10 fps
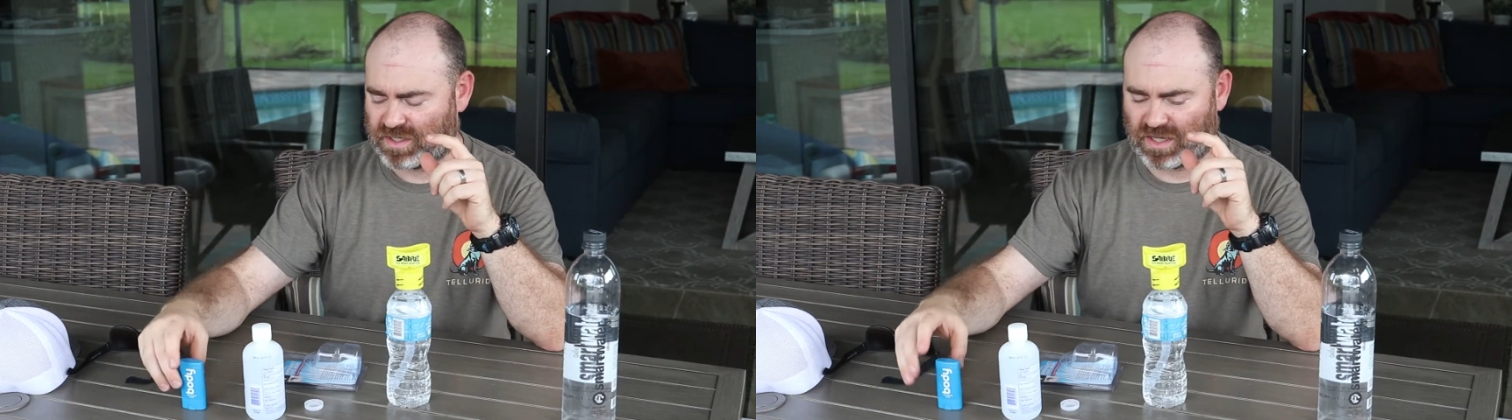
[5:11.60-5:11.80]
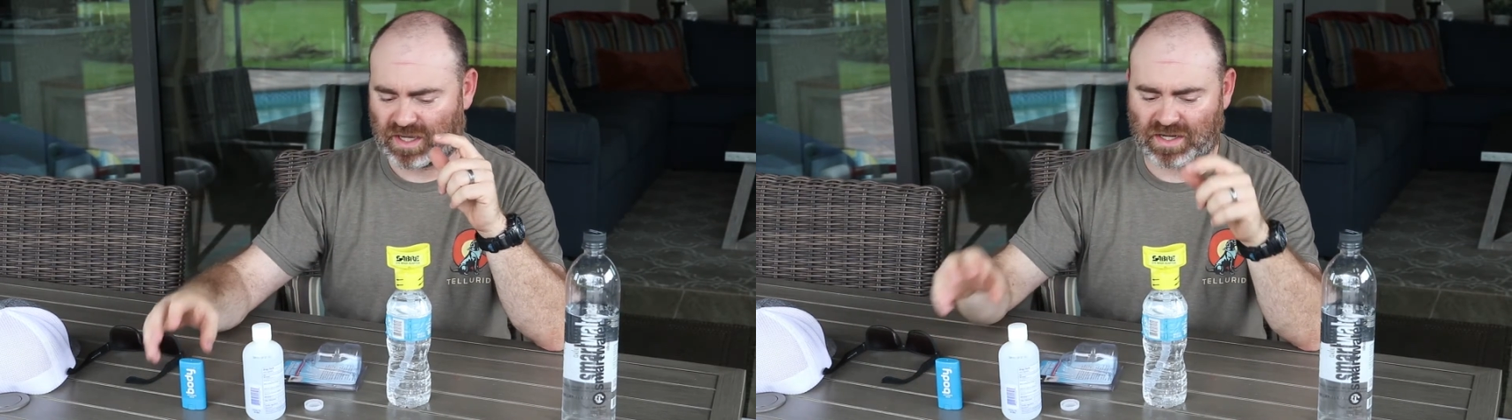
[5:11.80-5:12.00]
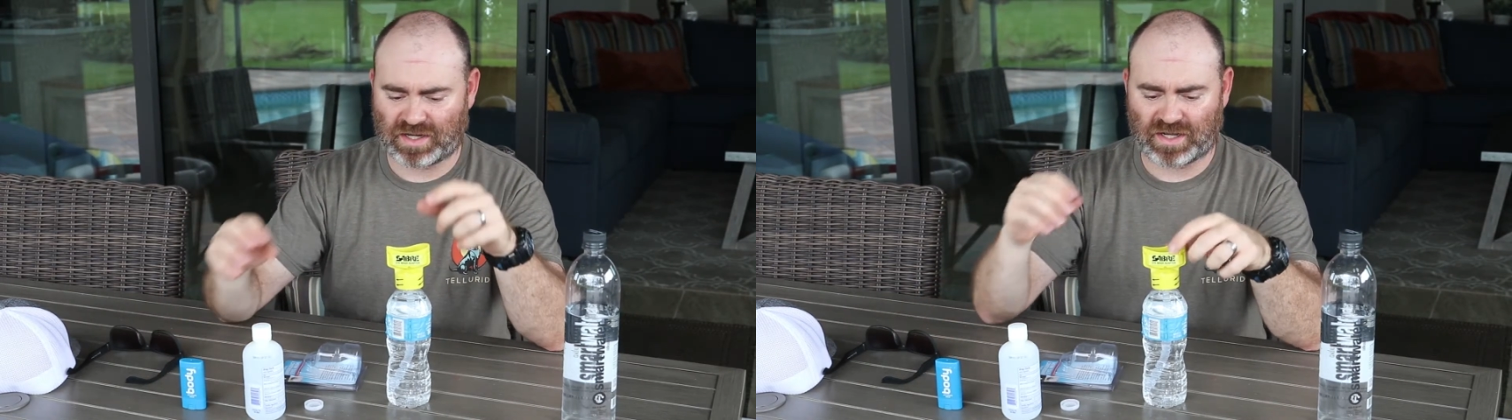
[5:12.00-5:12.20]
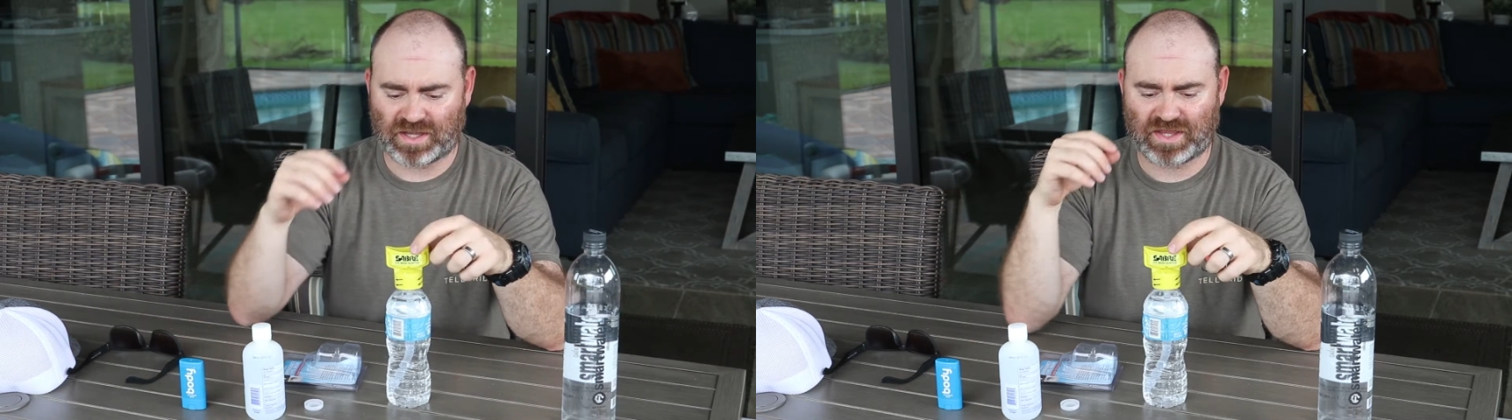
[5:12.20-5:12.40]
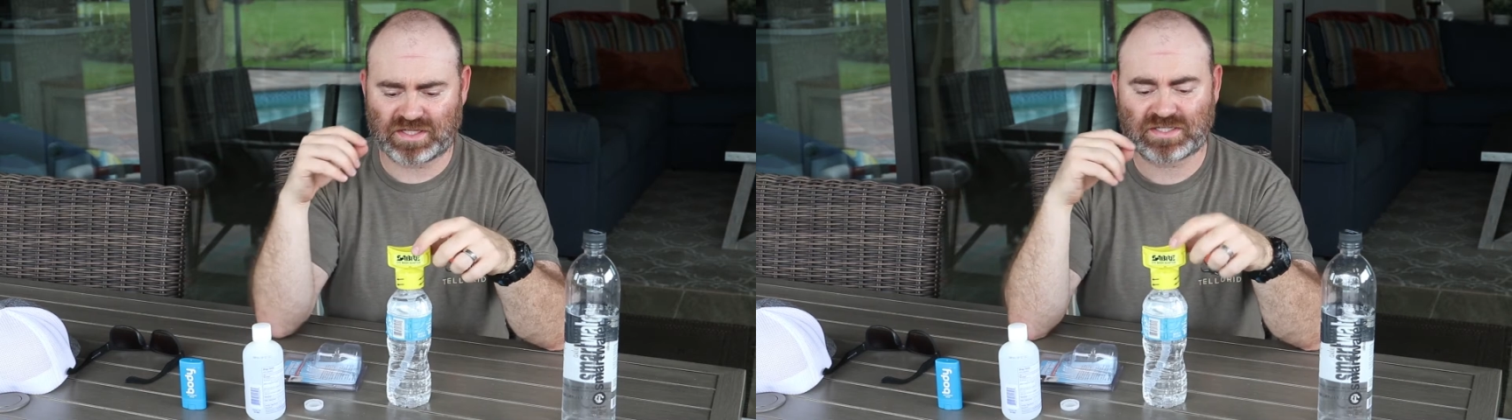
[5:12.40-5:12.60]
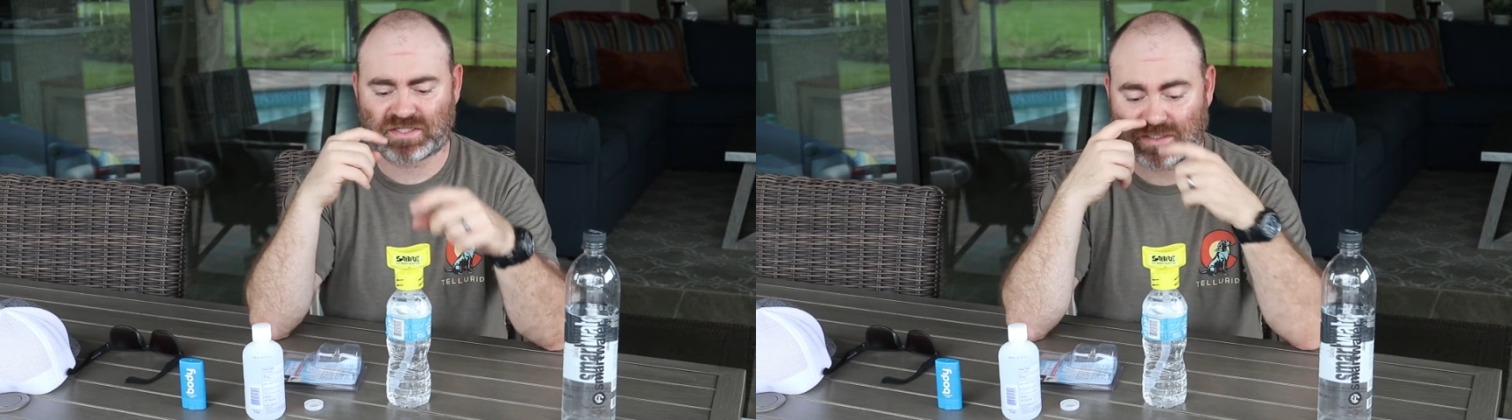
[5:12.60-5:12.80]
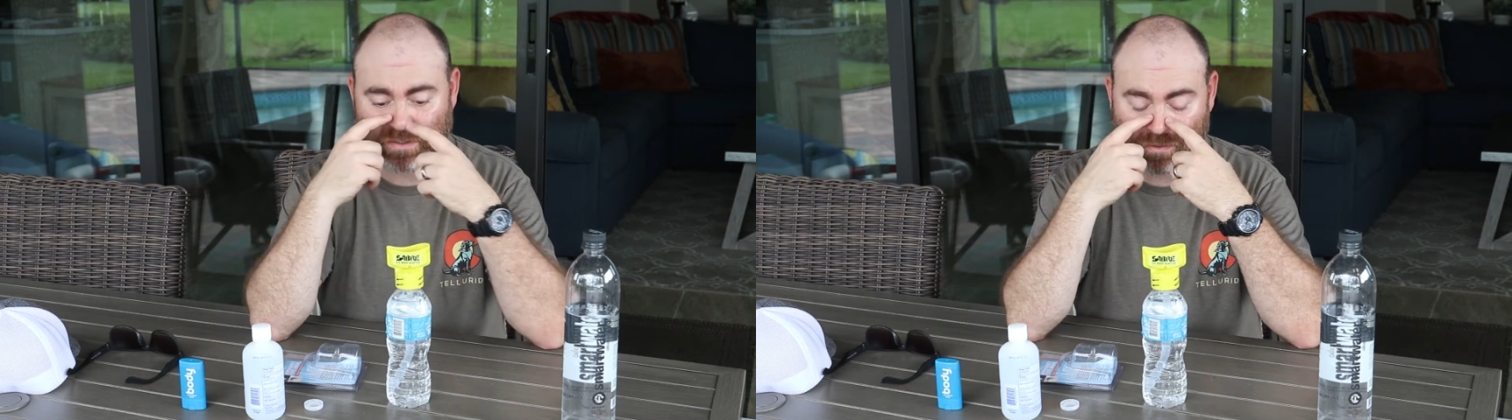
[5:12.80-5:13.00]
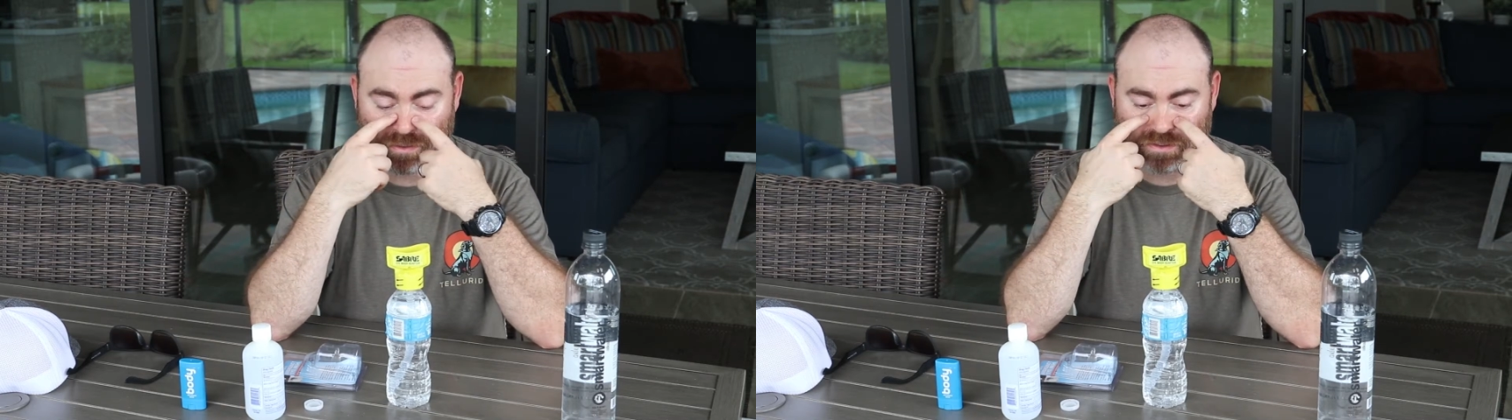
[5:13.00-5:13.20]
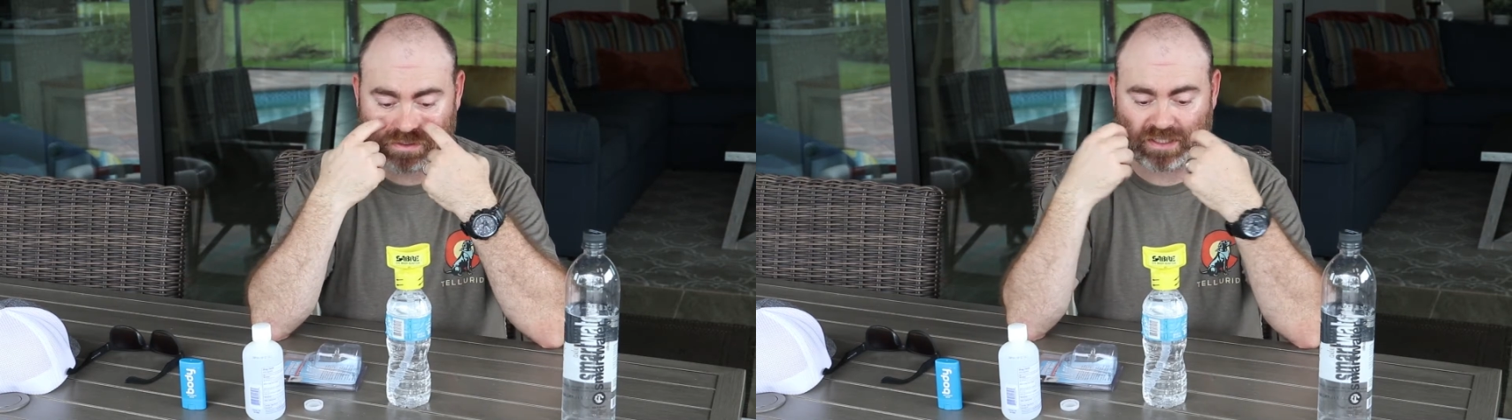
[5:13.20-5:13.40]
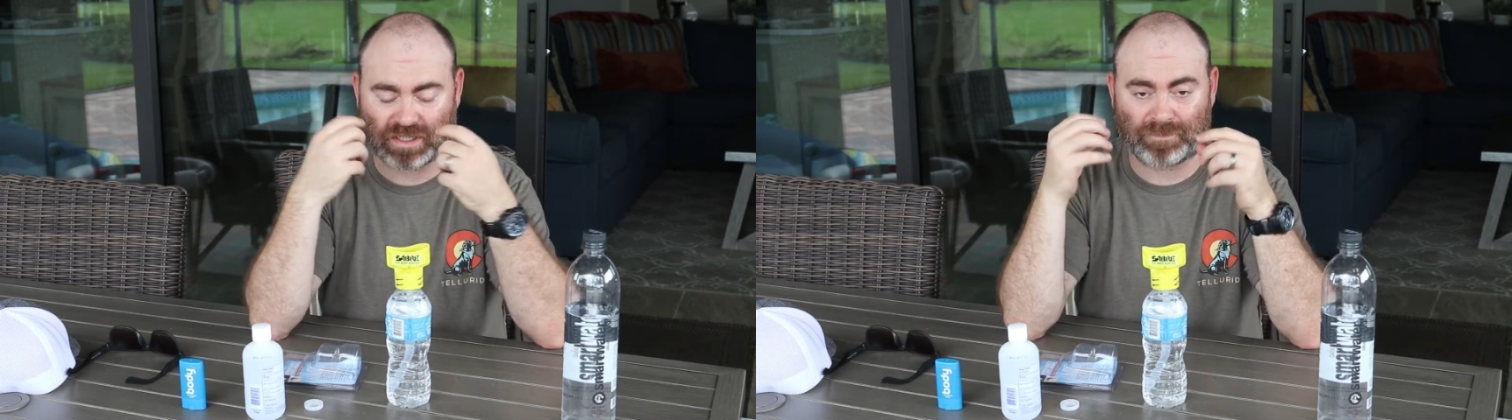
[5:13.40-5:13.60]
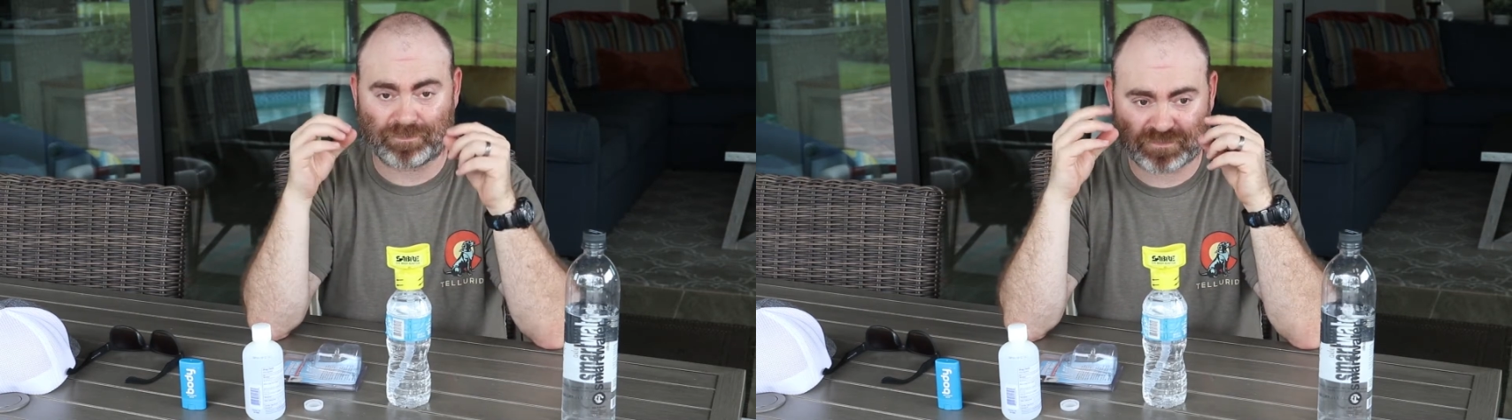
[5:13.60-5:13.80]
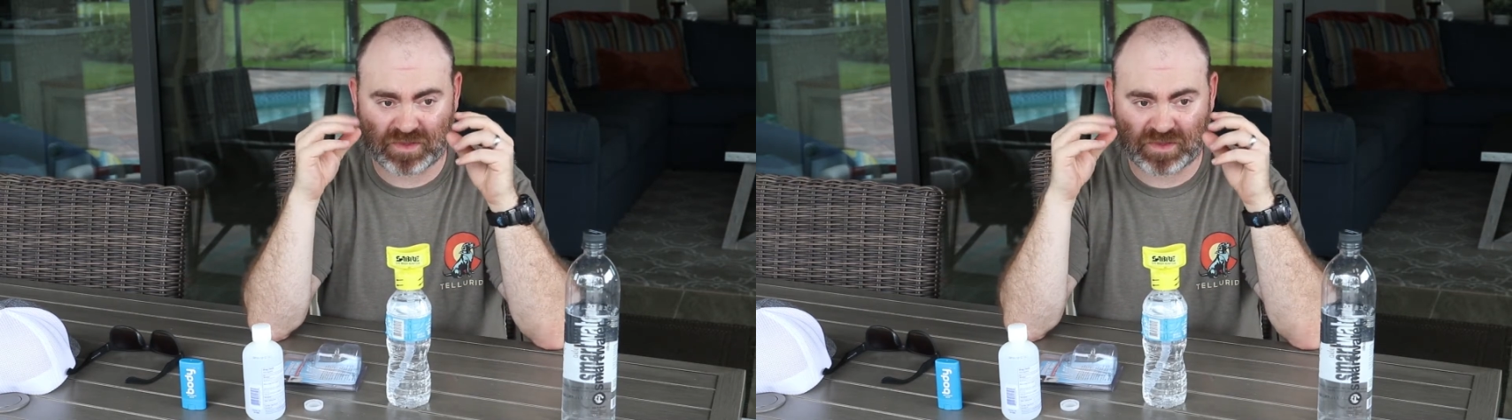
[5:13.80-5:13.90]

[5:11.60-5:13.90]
And uh, this, as soon as um,